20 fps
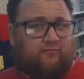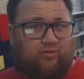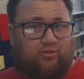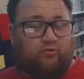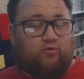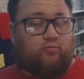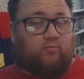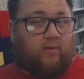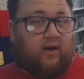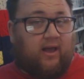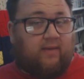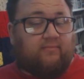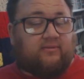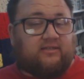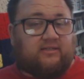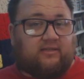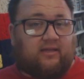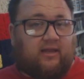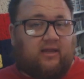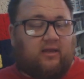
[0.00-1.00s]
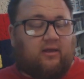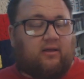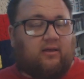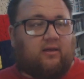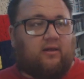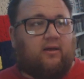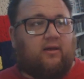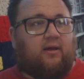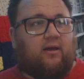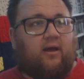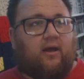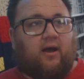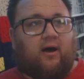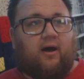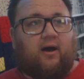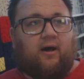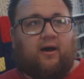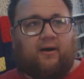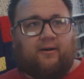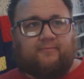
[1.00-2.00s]
through my mistake.
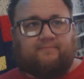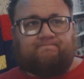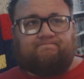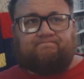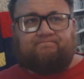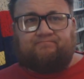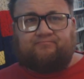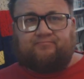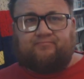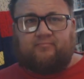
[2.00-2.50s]
Um,